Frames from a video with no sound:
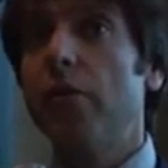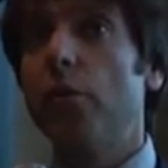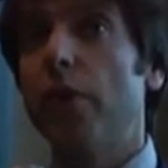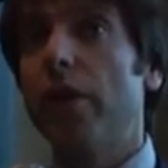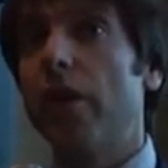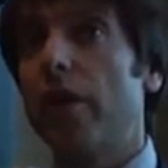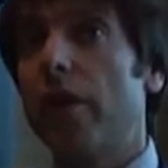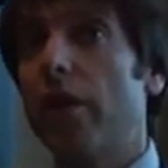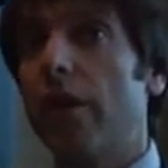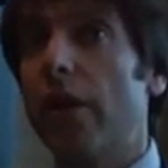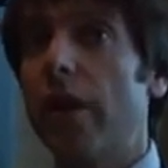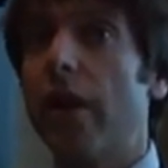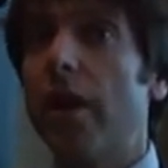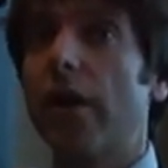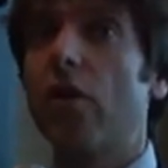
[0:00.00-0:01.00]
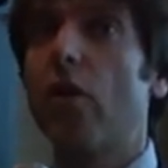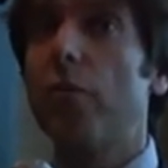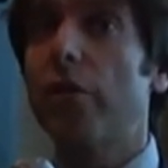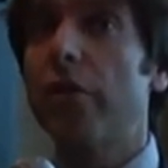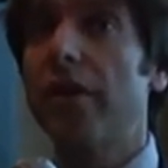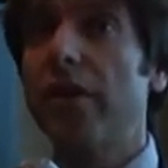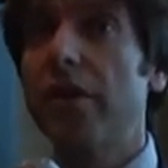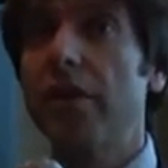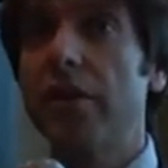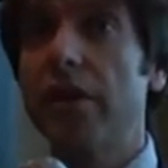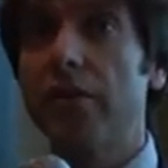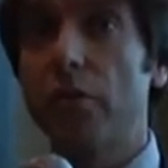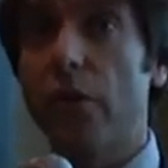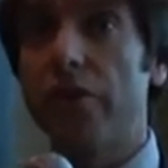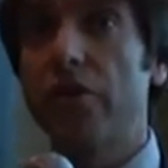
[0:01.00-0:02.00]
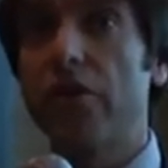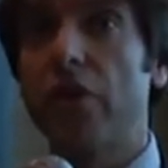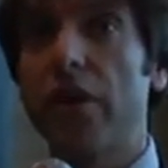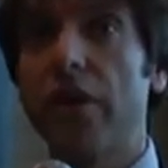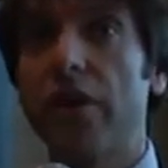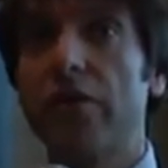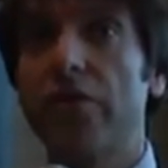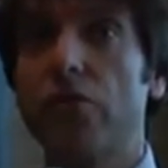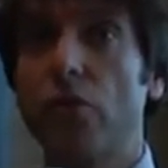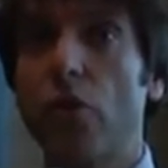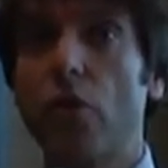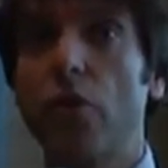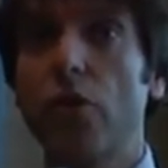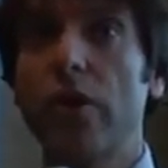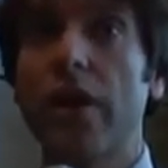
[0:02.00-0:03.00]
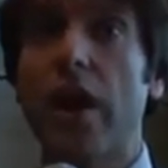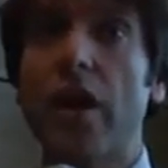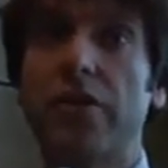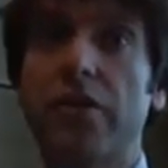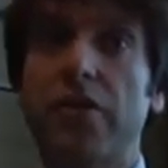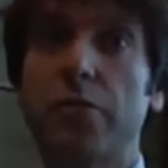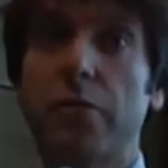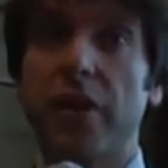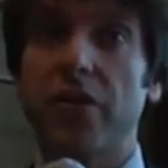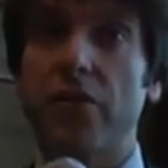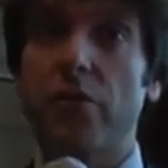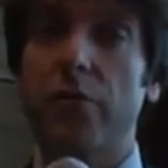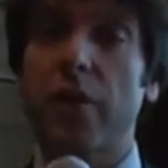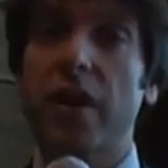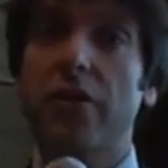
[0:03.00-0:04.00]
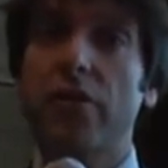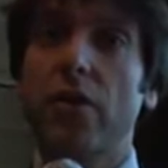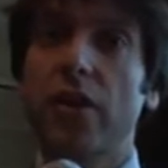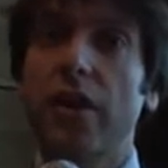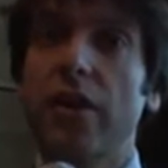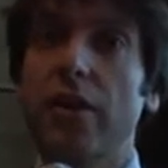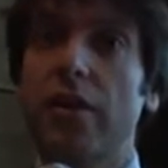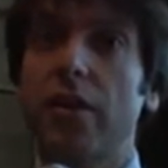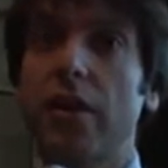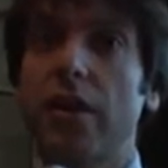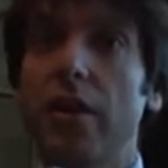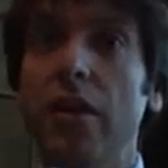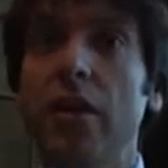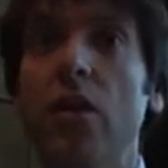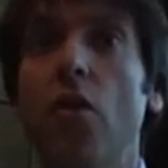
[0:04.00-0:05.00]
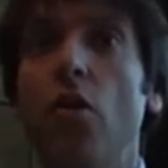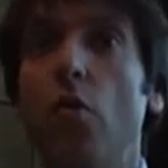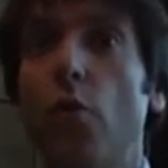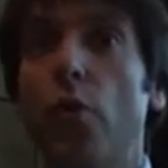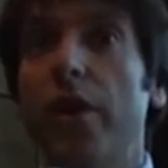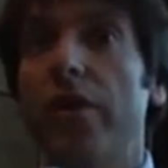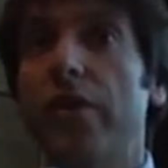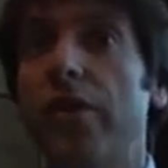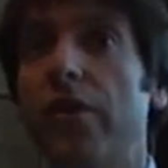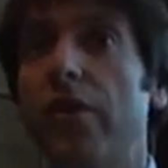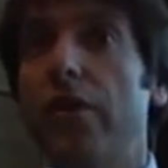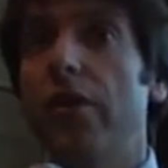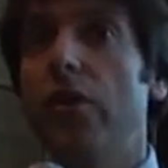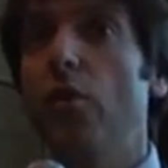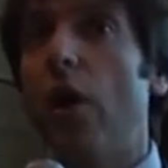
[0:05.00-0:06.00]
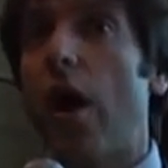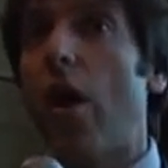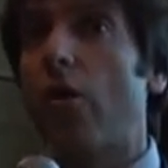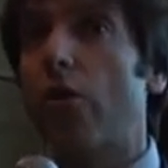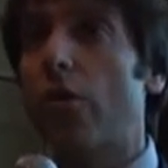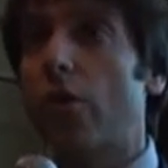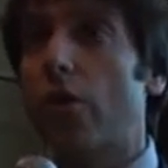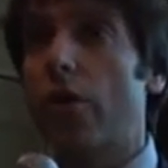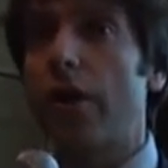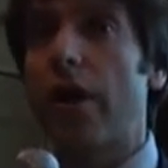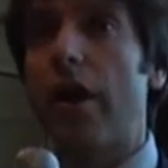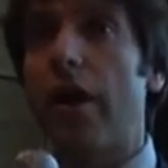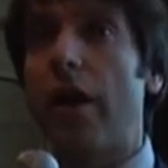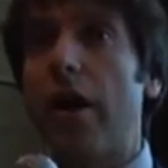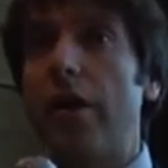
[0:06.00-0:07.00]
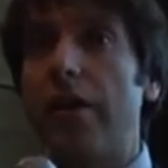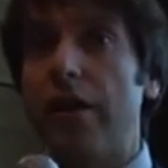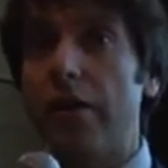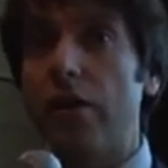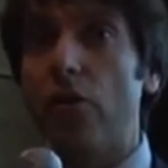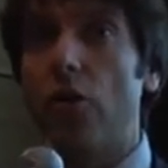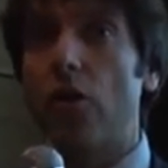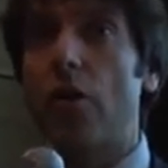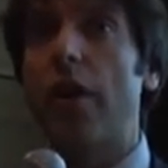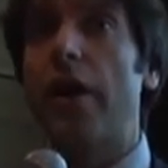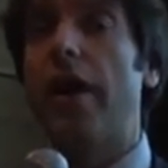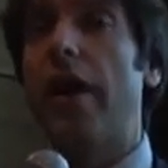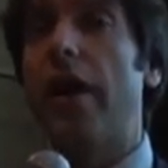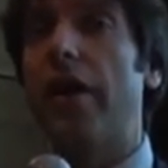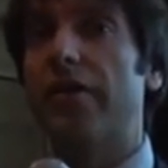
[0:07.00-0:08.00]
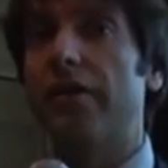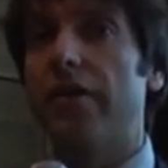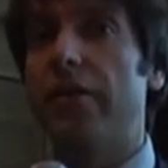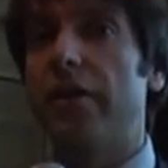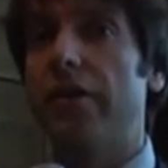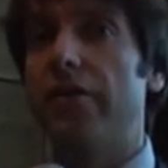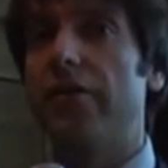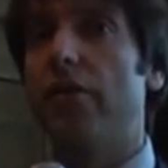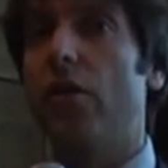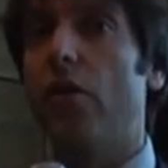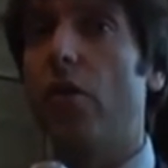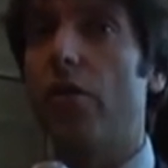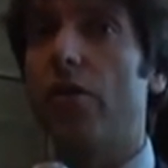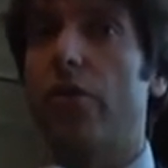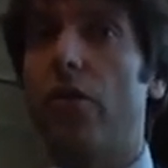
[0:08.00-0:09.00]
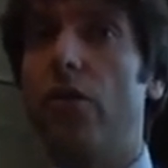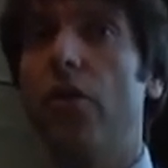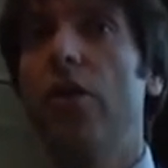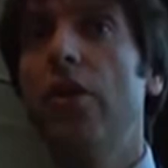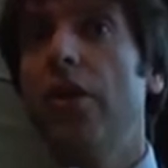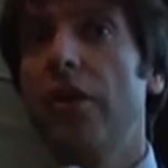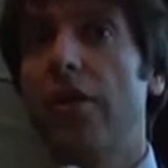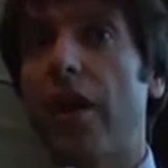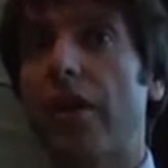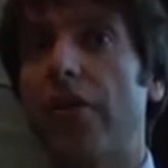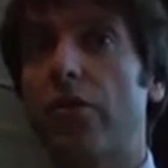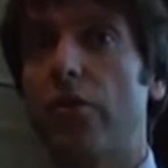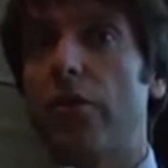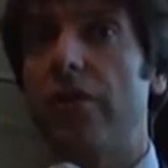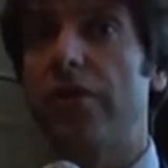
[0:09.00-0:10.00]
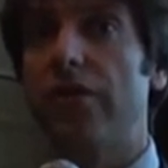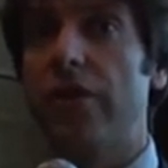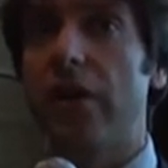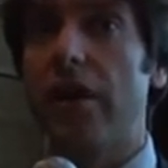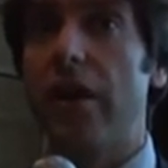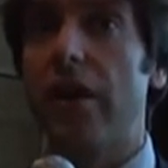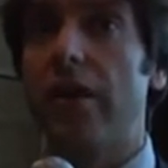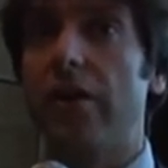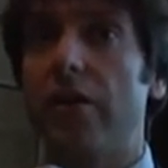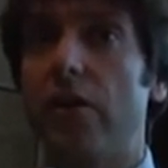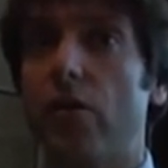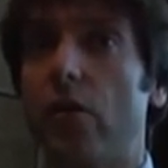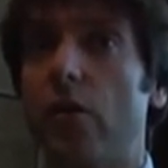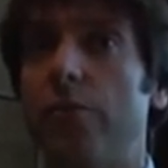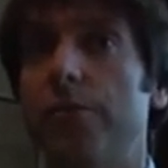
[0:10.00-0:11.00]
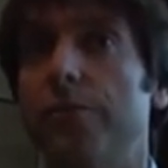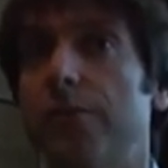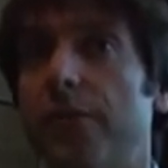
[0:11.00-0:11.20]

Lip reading: we are complementing the traditionally strong large displays of Panasonic with new outdoor and indoor LCDs also, thanks to this new